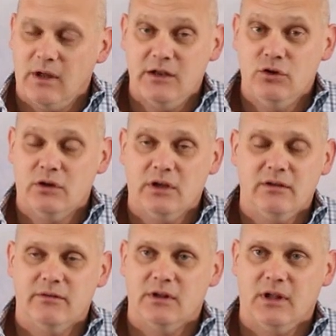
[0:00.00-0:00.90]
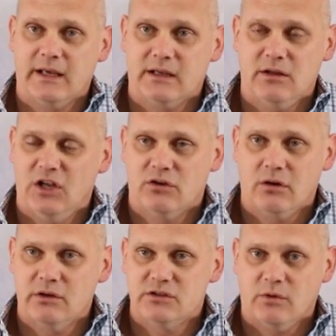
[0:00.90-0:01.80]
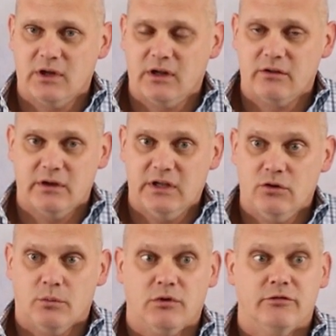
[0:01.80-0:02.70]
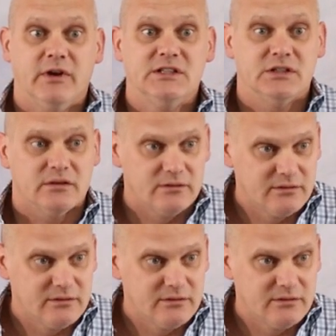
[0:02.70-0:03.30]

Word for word: And you could even like encourage one another in your profession